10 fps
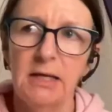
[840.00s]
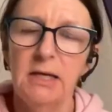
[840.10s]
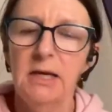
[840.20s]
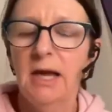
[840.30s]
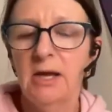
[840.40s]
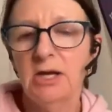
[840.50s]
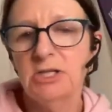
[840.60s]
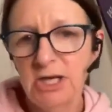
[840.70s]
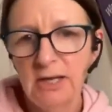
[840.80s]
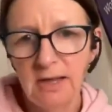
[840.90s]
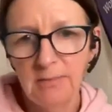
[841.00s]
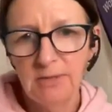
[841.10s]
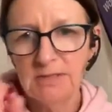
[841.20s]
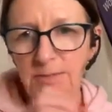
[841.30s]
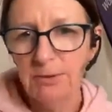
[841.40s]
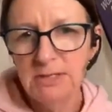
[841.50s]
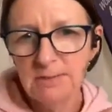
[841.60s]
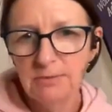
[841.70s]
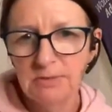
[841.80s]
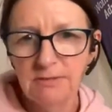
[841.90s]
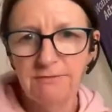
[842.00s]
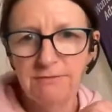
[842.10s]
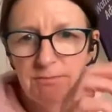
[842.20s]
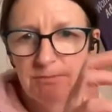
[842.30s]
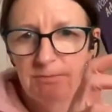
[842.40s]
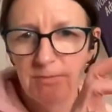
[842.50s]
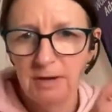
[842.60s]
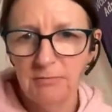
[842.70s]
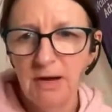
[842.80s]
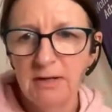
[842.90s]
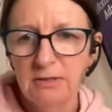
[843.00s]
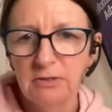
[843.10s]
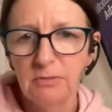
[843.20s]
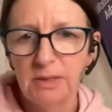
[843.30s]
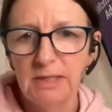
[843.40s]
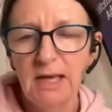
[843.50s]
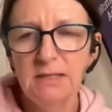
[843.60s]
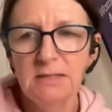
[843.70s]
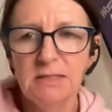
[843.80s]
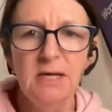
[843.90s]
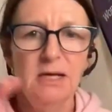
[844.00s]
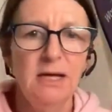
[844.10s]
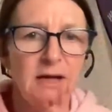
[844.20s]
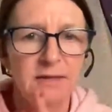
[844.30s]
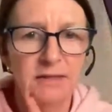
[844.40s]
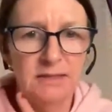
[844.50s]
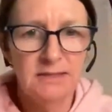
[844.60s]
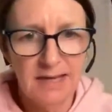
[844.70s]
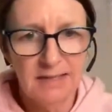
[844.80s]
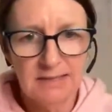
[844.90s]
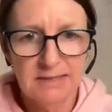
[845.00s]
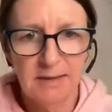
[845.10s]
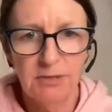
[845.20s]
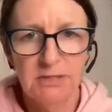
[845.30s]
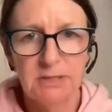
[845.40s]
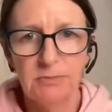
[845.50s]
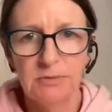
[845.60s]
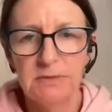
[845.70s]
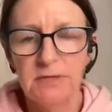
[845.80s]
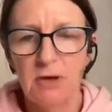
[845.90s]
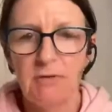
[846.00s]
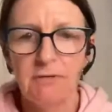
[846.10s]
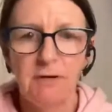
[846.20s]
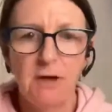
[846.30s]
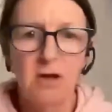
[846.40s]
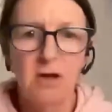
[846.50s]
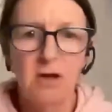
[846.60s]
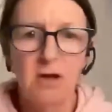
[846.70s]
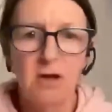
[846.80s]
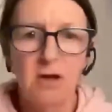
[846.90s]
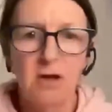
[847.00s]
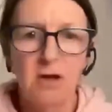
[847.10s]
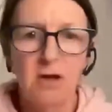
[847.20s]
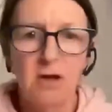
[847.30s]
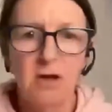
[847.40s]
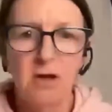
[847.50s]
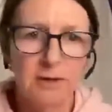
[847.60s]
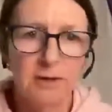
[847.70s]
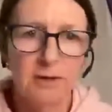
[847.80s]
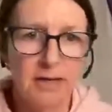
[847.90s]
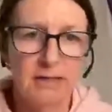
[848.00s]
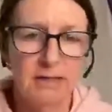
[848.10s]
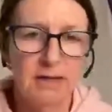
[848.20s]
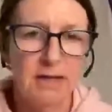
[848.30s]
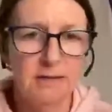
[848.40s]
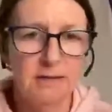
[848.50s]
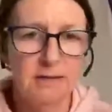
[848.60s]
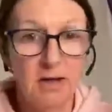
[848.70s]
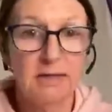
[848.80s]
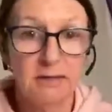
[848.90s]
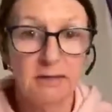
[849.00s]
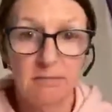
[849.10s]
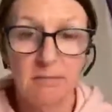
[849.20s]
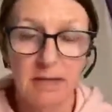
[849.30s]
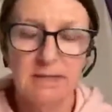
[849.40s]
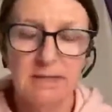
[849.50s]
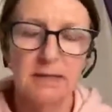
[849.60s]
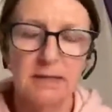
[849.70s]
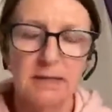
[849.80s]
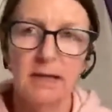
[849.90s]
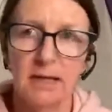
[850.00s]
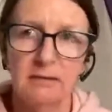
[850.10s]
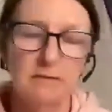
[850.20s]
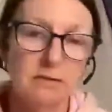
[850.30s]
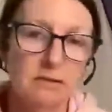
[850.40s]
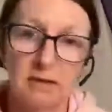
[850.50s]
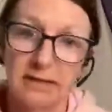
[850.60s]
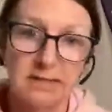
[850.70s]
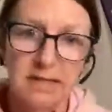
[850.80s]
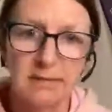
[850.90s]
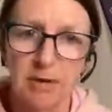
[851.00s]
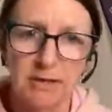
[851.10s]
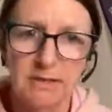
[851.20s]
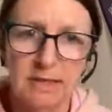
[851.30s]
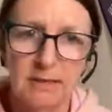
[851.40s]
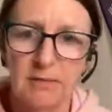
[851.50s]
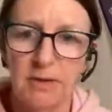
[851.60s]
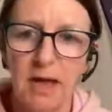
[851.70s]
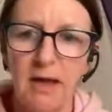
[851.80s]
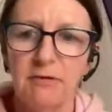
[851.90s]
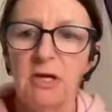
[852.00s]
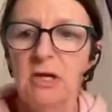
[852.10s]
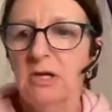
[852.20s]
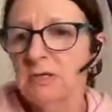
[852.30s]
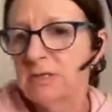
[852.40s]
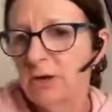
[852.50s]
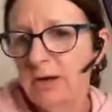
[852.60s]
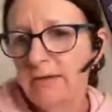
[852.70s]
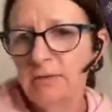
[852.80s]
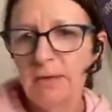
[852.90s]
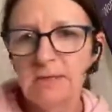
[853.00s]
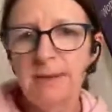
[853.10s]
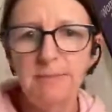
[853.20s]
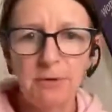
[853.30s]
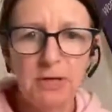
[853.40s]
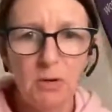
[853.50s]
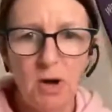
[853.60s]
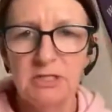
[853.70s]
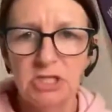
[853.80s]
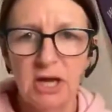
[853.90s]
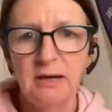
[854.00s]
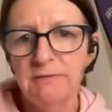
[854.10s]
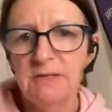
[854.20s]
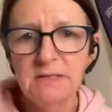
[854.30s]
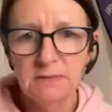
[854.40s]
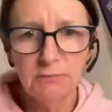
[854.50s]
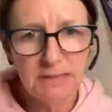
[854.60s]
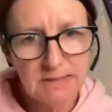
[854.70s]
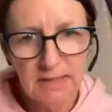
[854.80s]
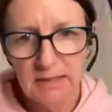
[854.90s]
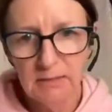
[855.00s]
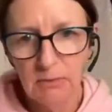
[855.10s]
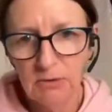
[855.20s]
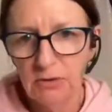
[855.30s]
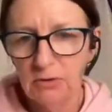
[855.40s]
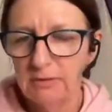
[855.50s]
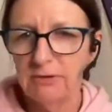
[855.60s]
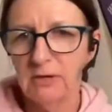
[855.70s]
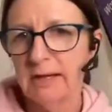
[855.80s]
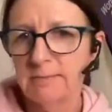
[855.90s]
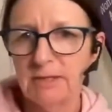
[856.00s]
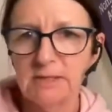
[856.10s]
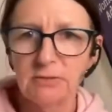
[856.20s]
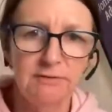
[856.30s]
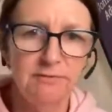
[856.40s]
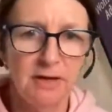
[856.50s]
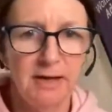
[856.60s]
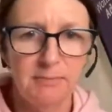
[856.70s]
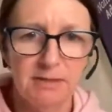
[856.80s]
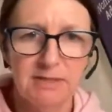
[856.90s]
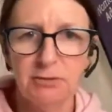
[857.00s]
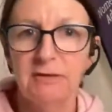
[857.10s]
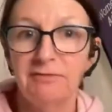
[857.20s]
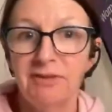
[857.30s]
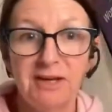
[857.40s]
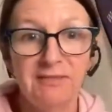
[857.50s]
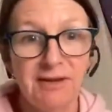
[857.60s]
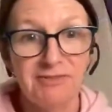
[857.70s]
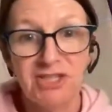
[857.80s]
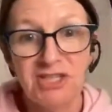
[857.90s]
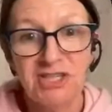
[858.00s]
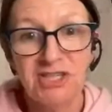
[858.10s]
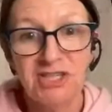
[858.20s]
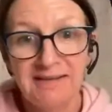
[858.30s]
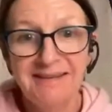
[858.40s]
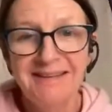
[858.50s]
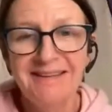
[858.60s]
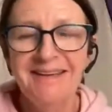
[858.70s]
And I share that because the principles of my run on the weekend are the exact same principles of what we need to apply to our hiking and this hiking mindset, and I guess any mindset that we have. So everyone's been pretty quiet in the chat. If this is resonating with you, if you like my story, if you hate my story, if you think I've overshared,